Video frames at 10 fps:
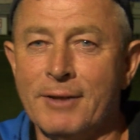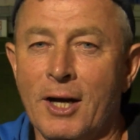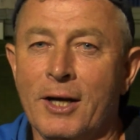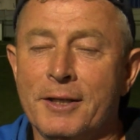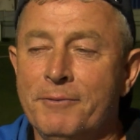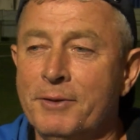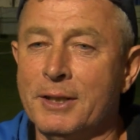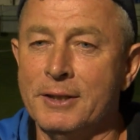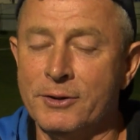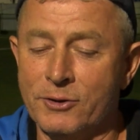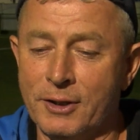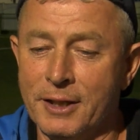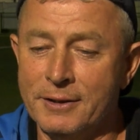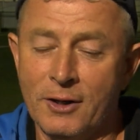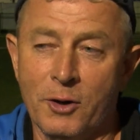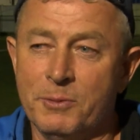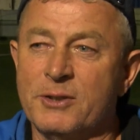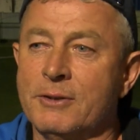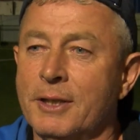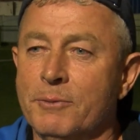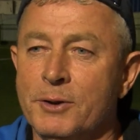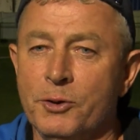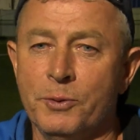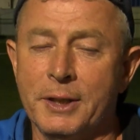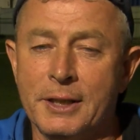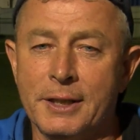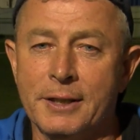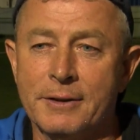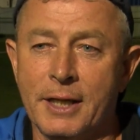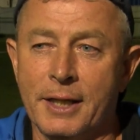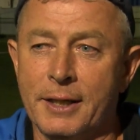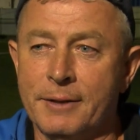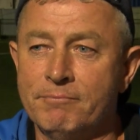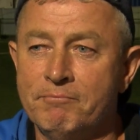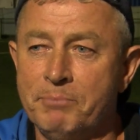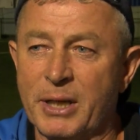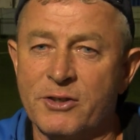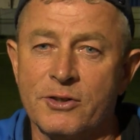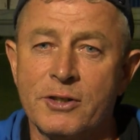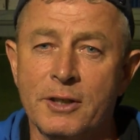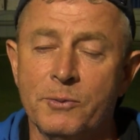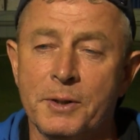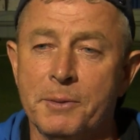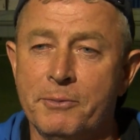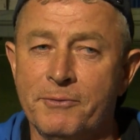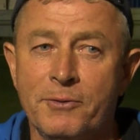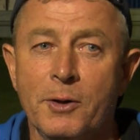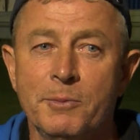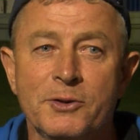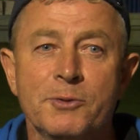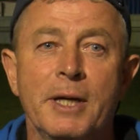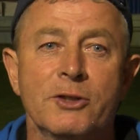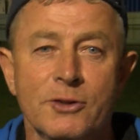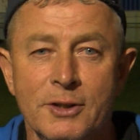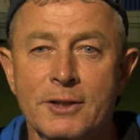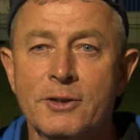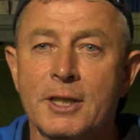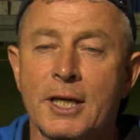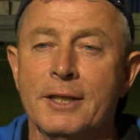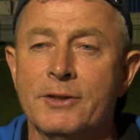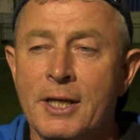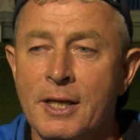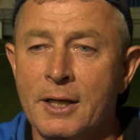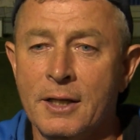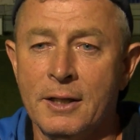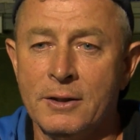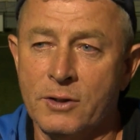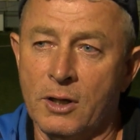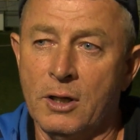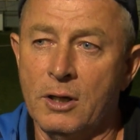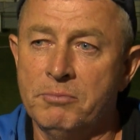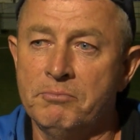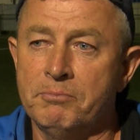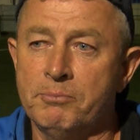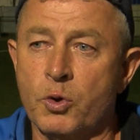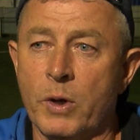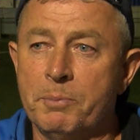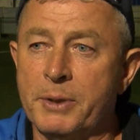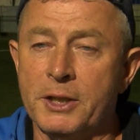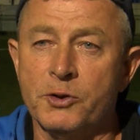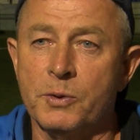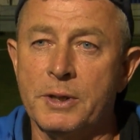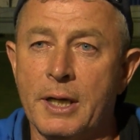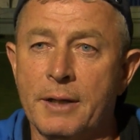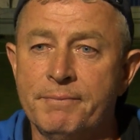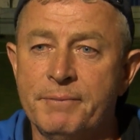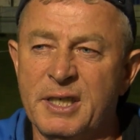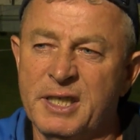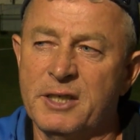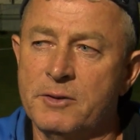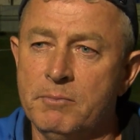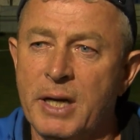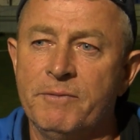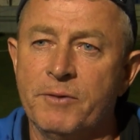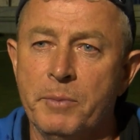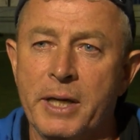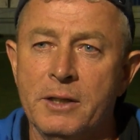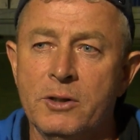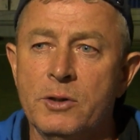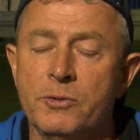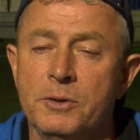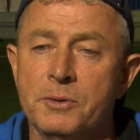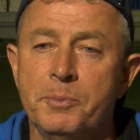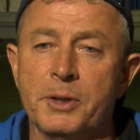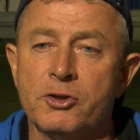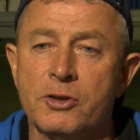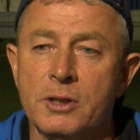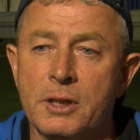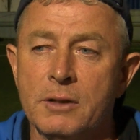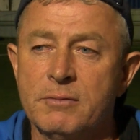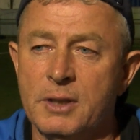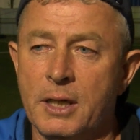Oh, the feeling is great. Always great when you win, isn't it? Better still when the performance matches it. See, guys? So, quite pleased with that. And that's man for man all around the pitch tonight.